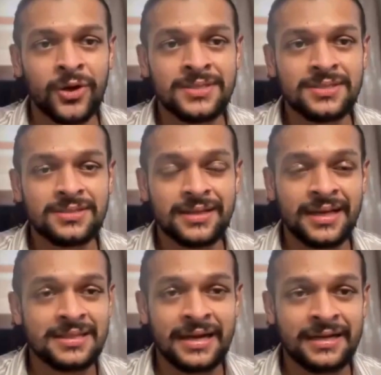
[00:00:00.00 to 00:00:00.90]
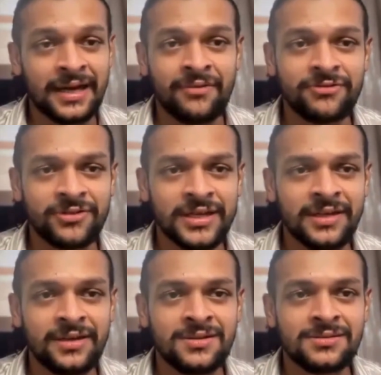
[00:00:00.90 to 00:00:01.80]
boys, that's like 10,
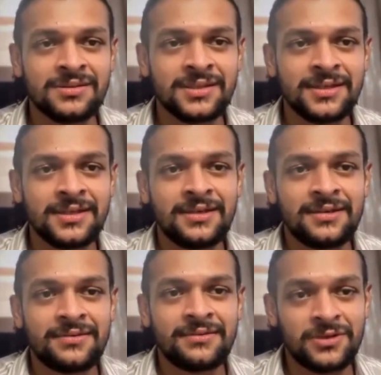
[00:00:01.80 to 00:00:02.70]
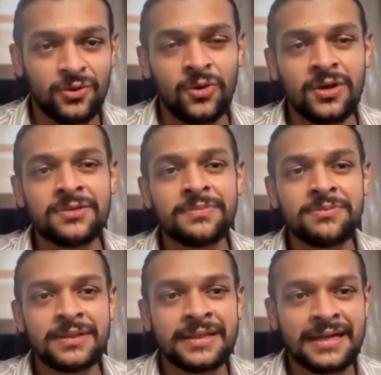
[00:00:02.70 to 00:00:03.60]
15 years. With older
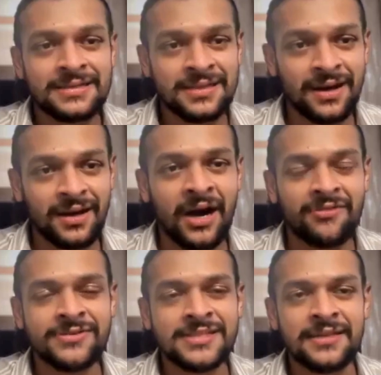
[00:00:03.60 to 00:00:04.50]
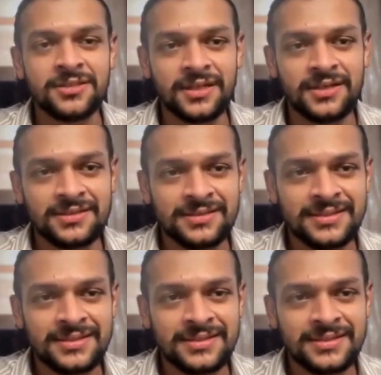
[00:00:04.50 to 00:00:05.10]
people, that's half a century.